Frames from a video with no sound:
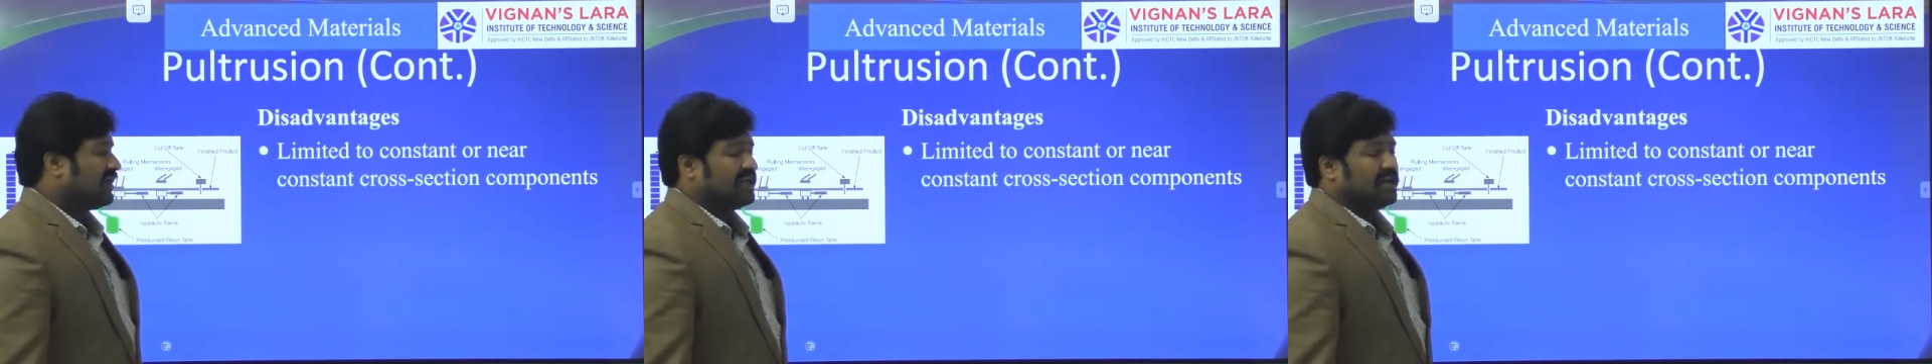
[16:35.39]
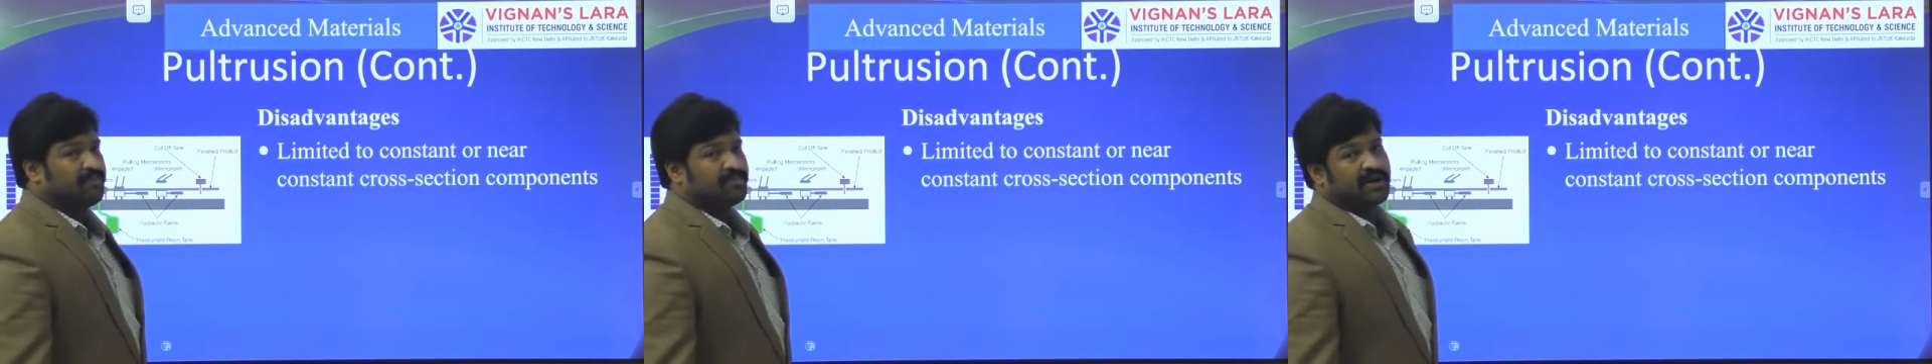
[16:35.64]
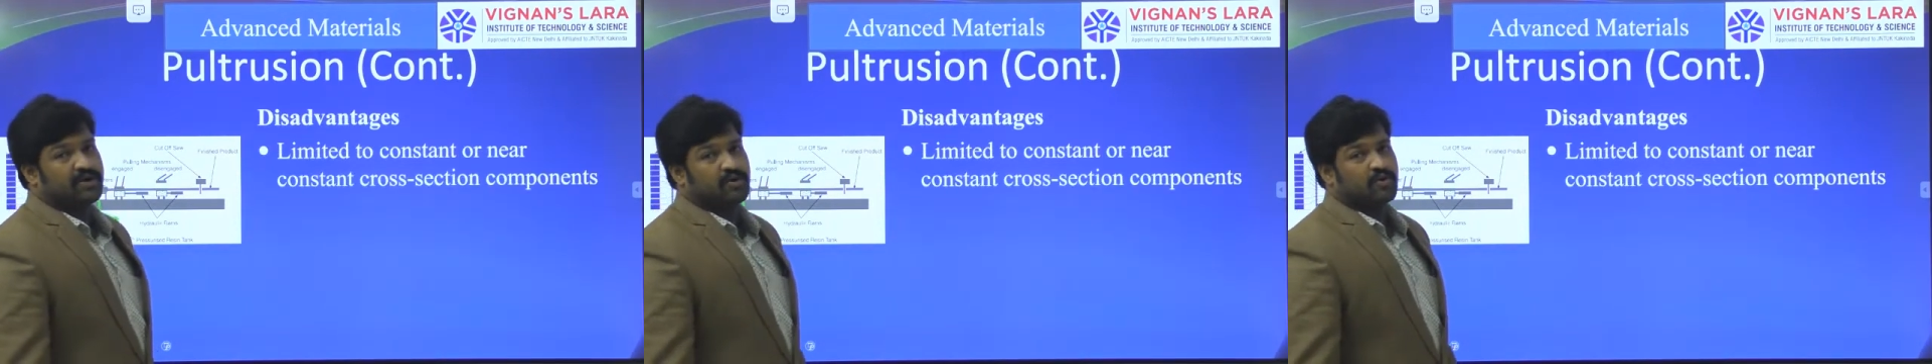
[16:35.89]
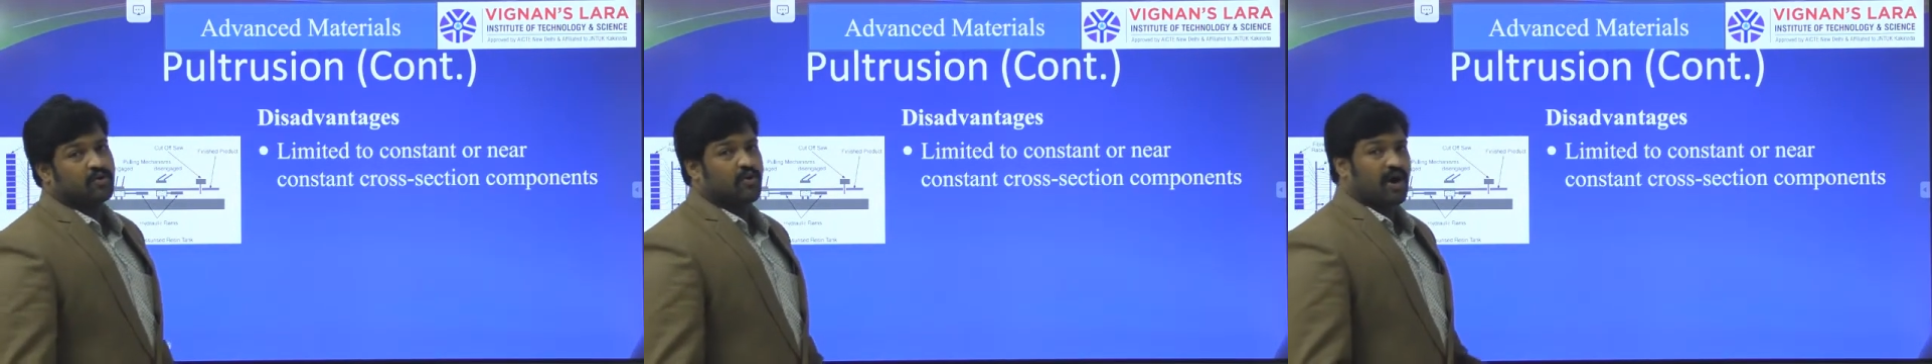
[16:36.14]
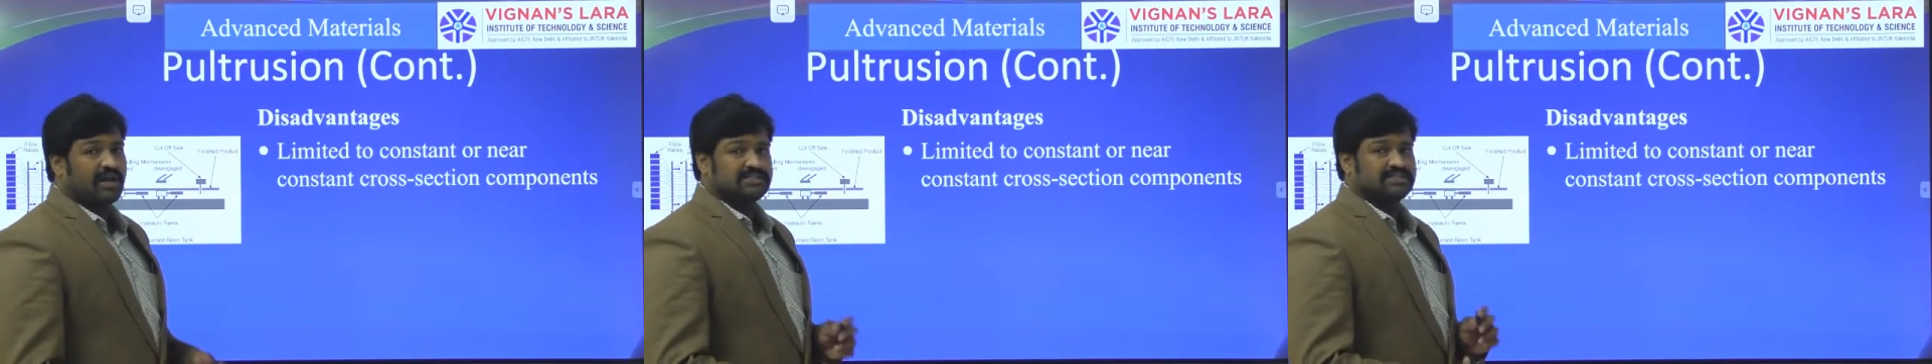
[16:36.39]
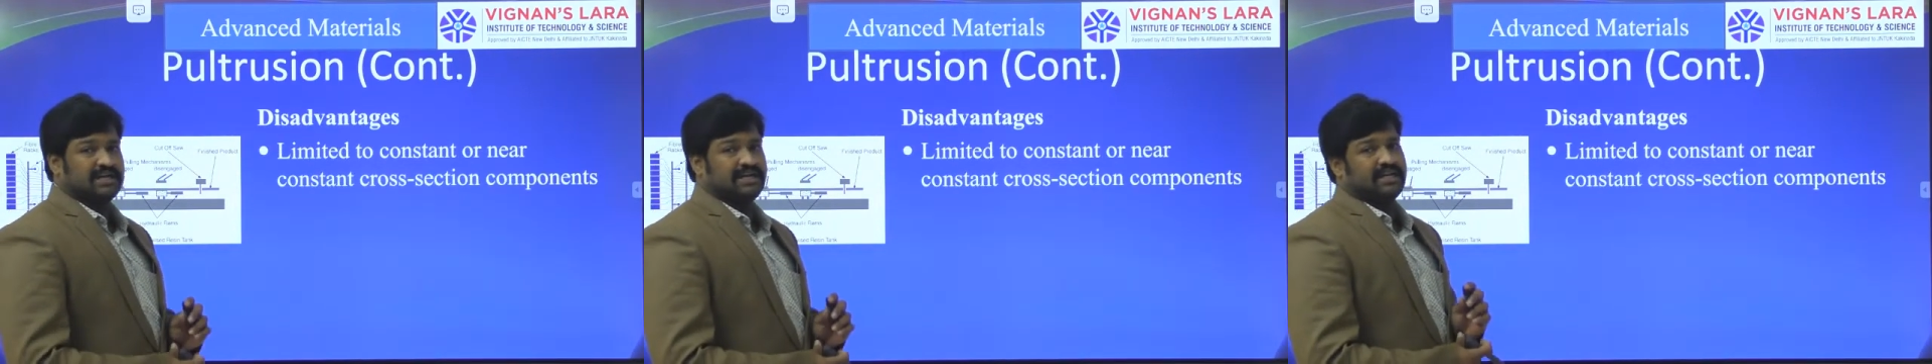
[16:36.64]
Limited to
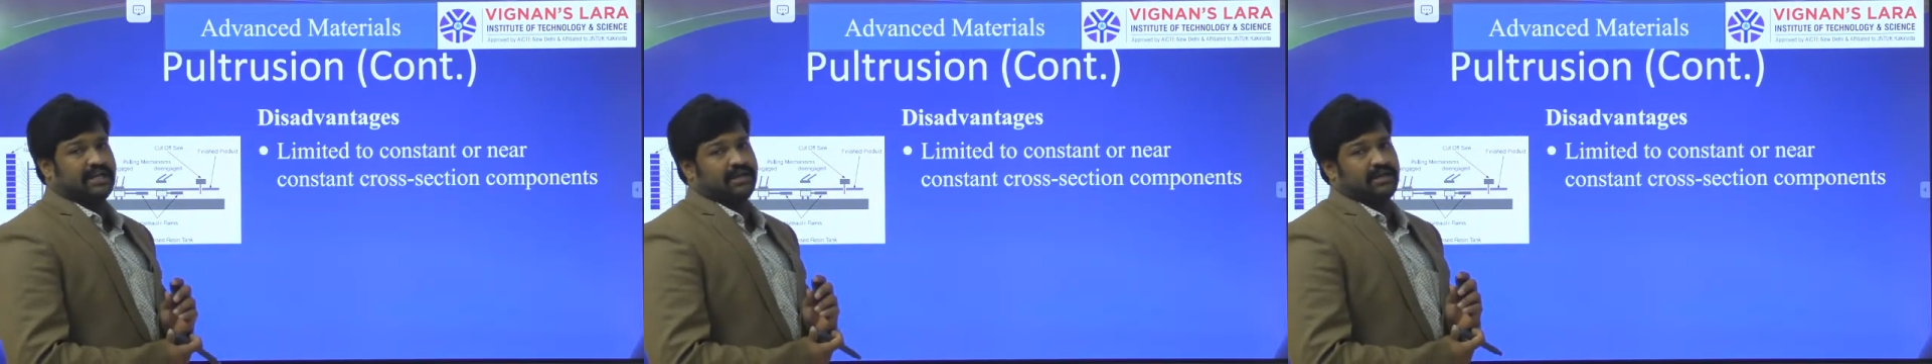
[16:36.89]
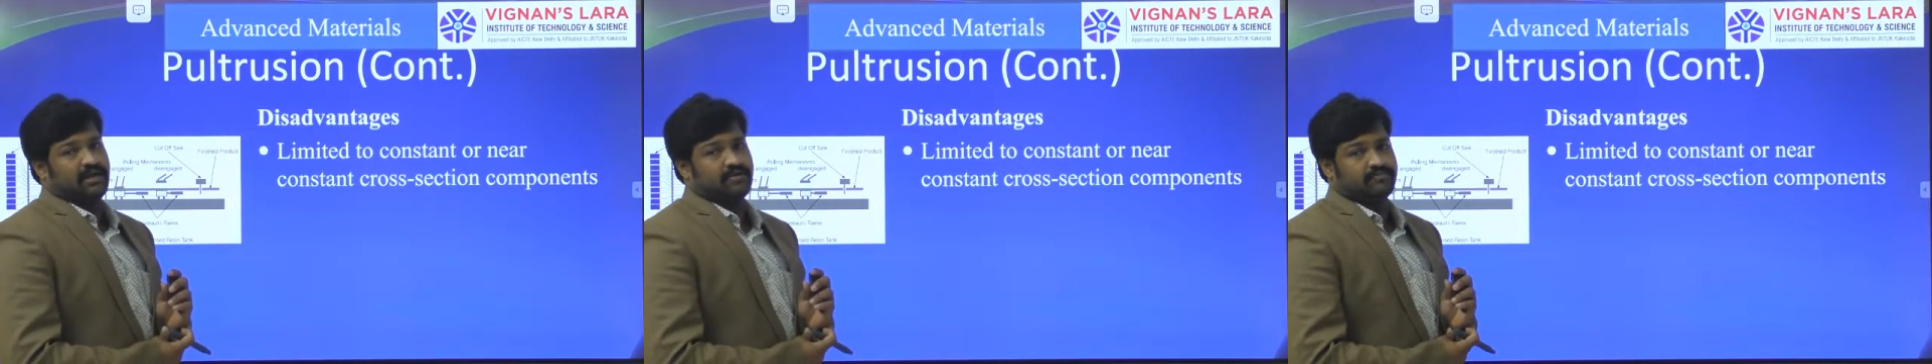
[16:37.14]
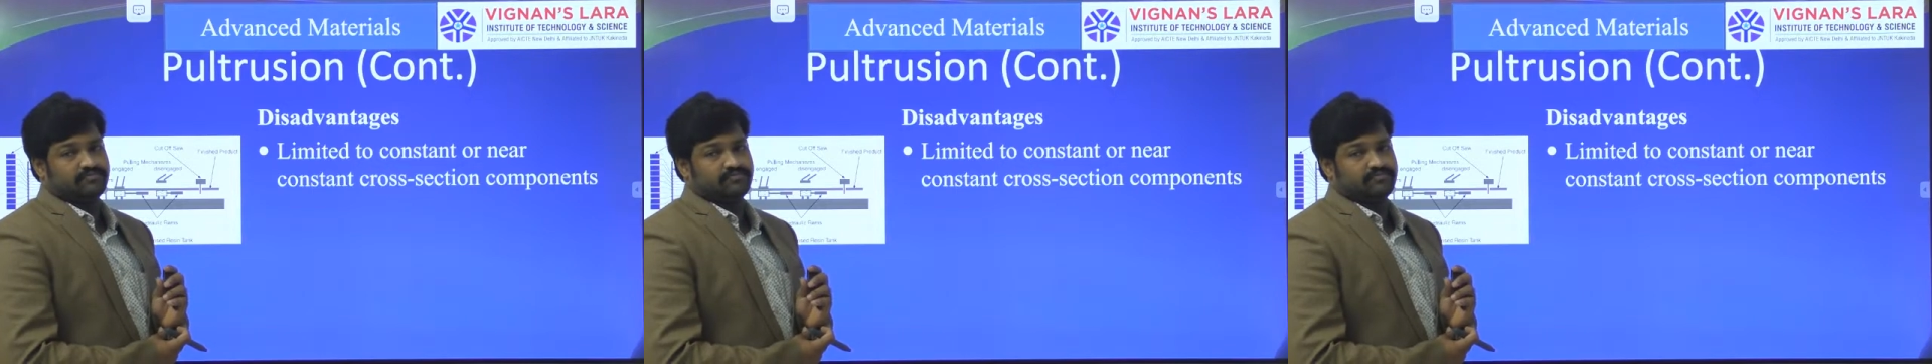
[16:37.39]
constant area.